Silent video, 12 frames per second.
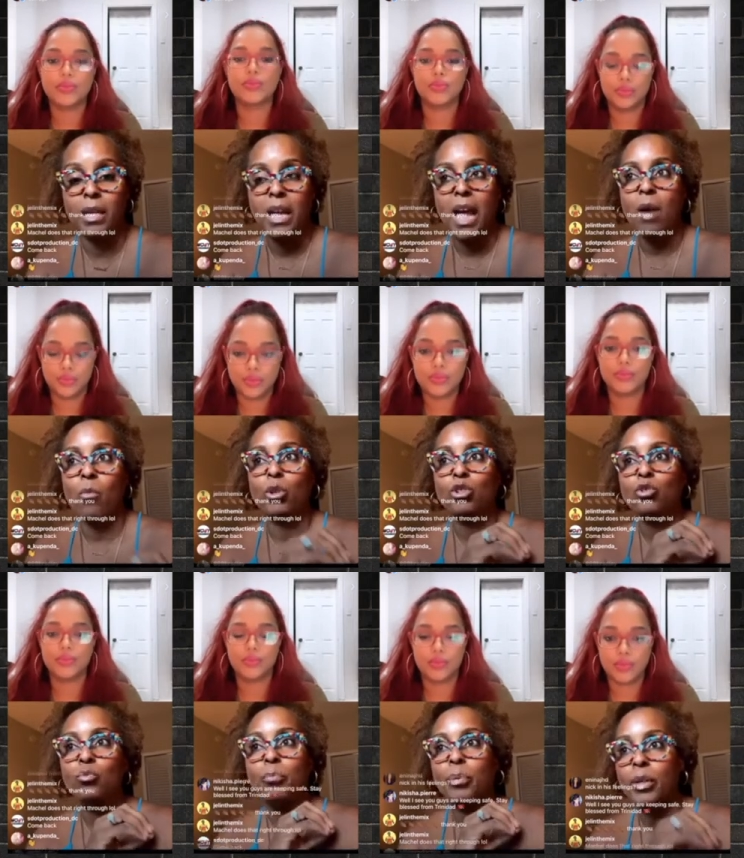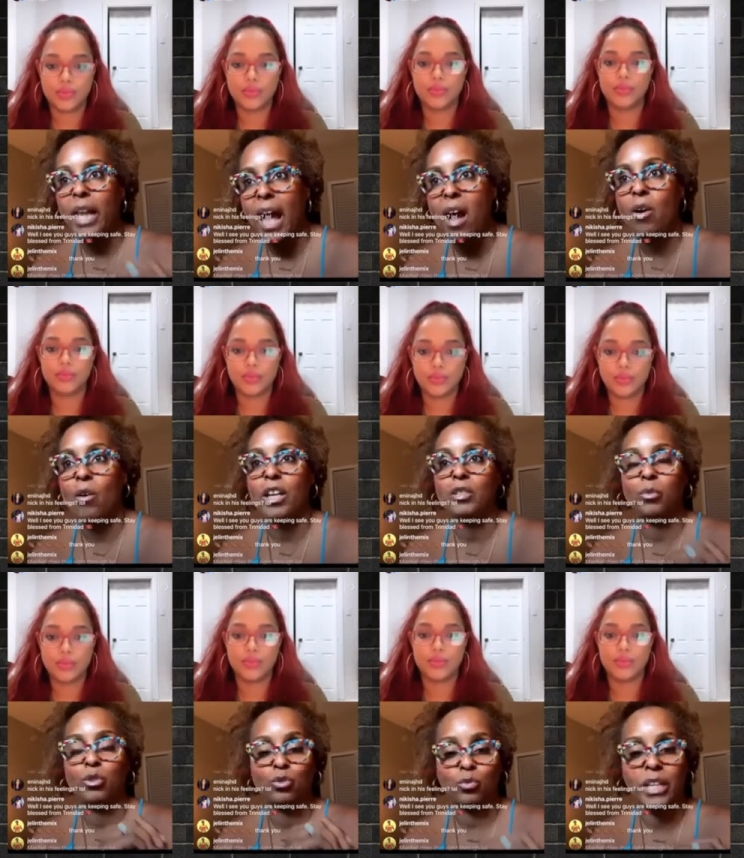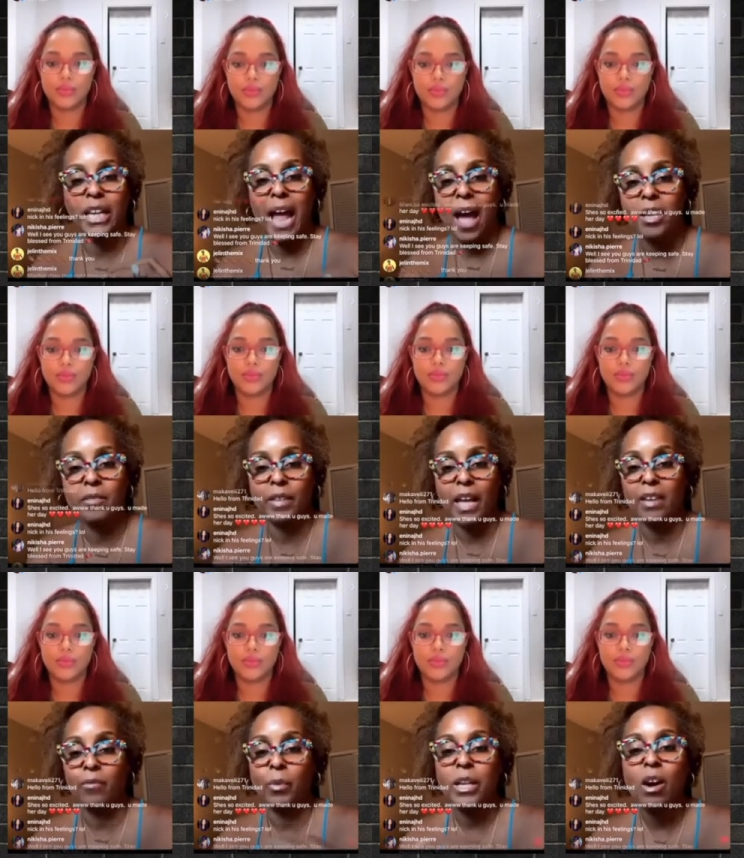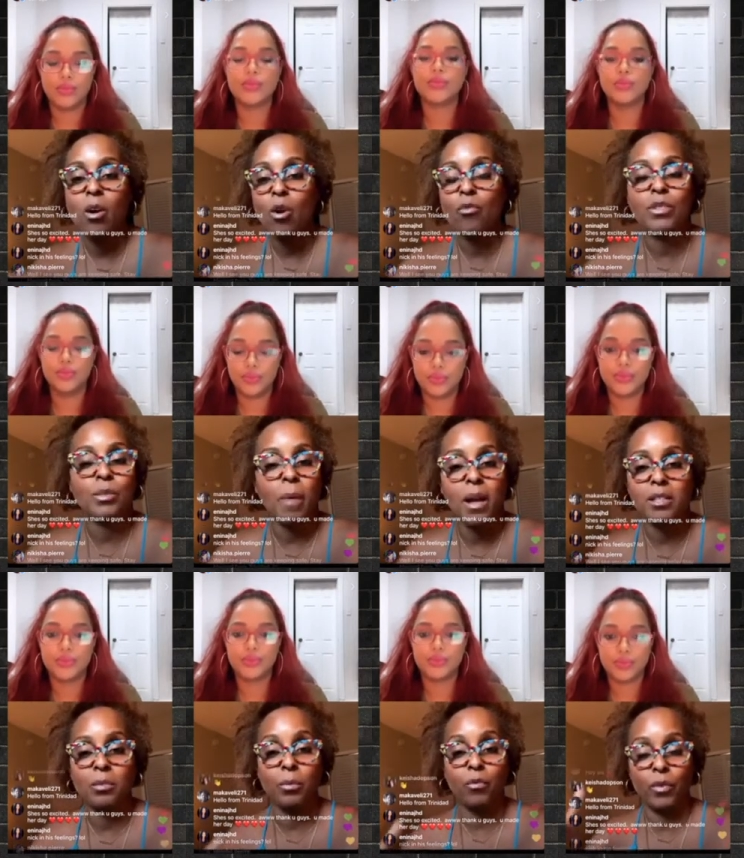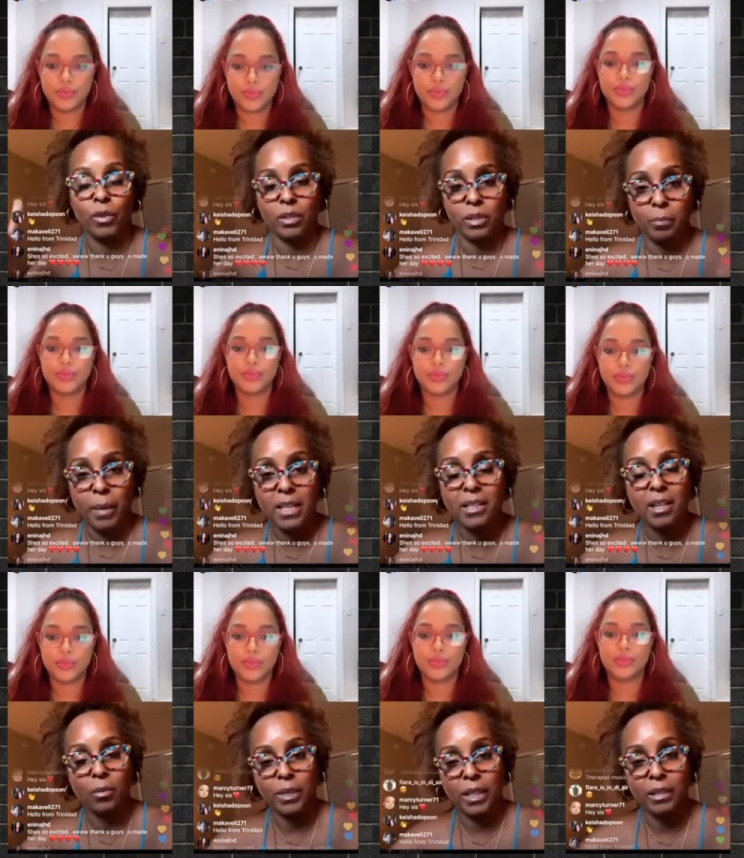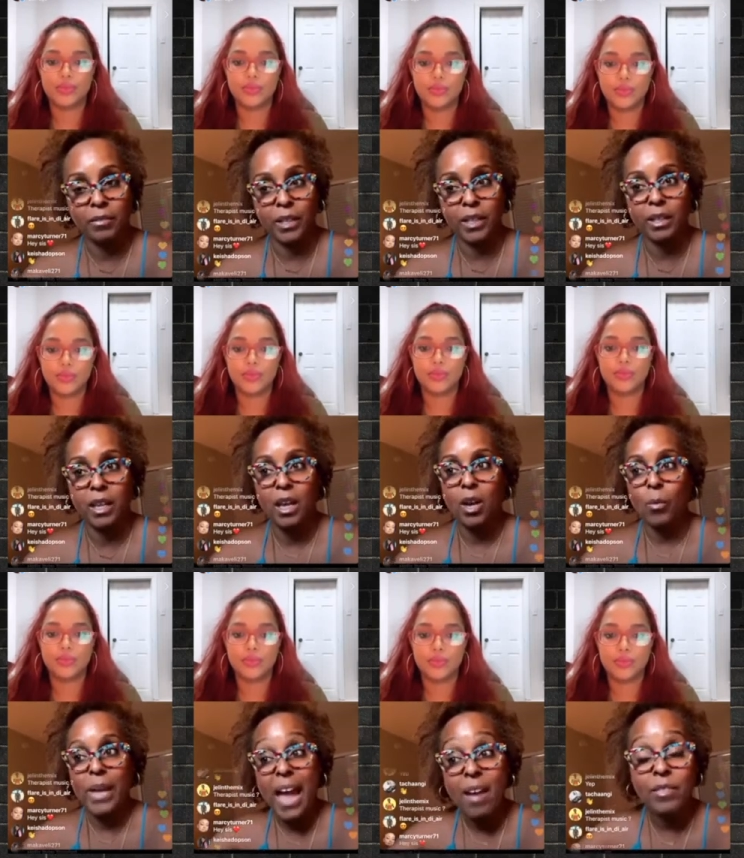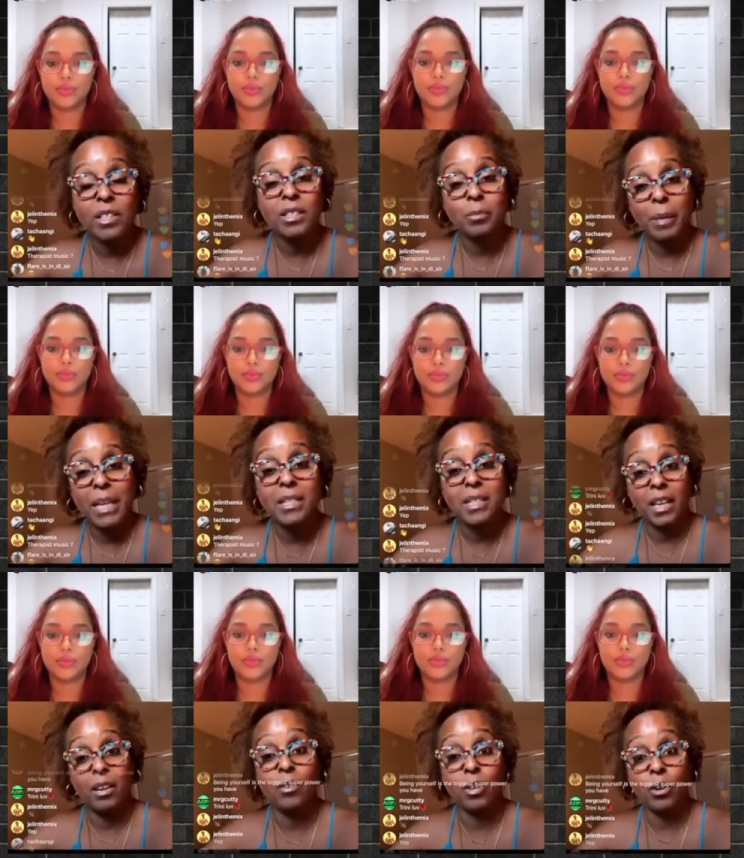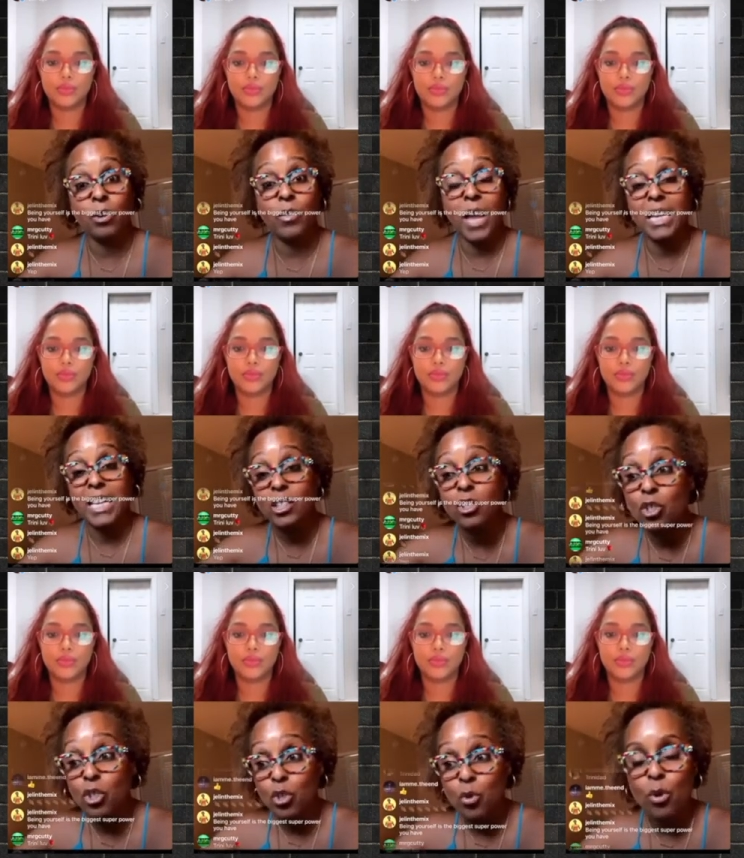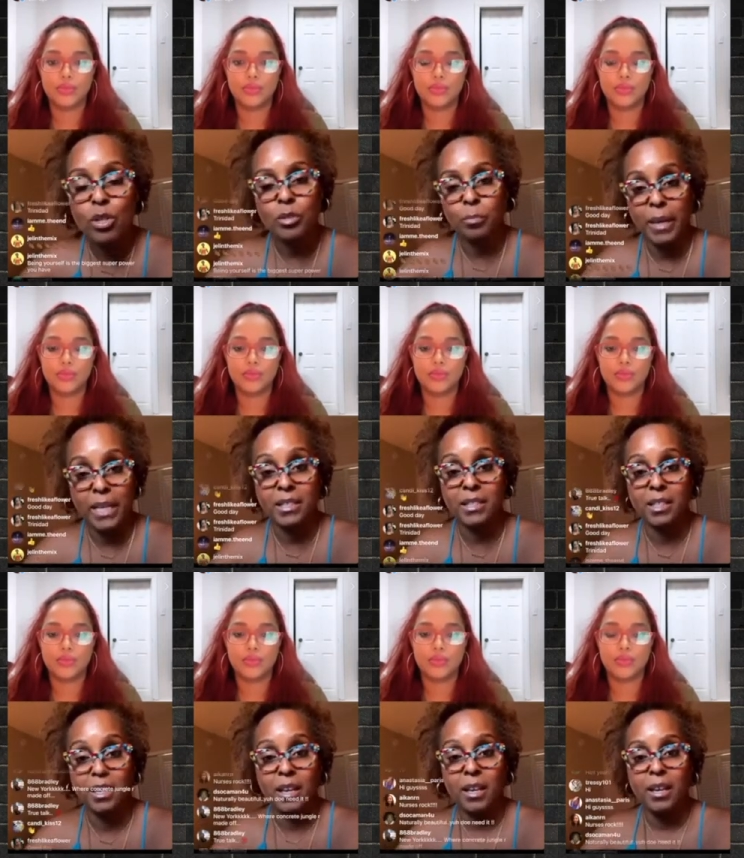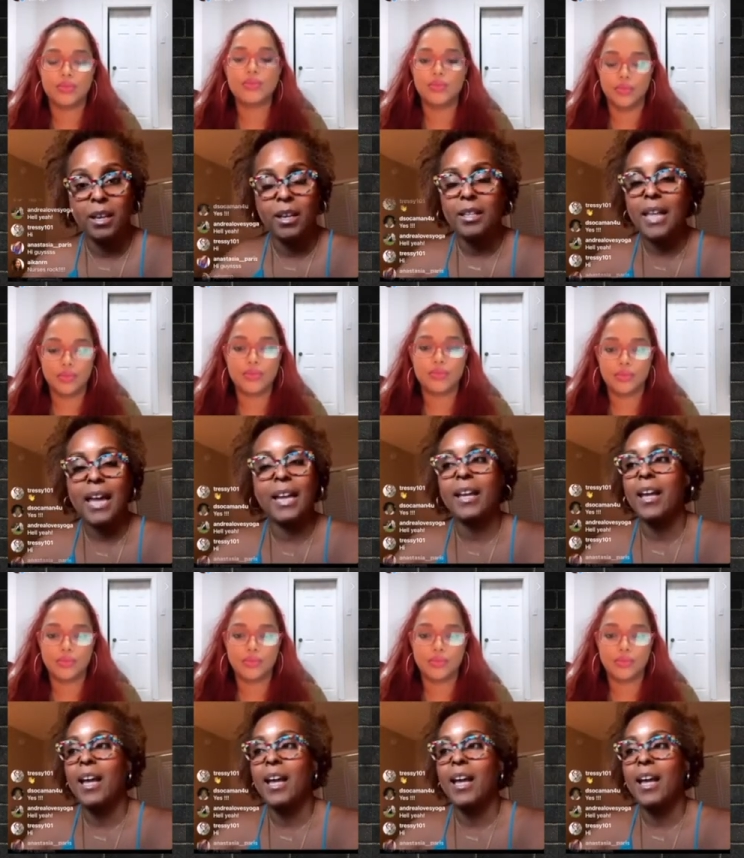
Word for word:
Speaker 1: And what you put out is what you get out of life. We are all mm-hmm. responsible for the space that we live in. We have this space here on earth and this is your space. Like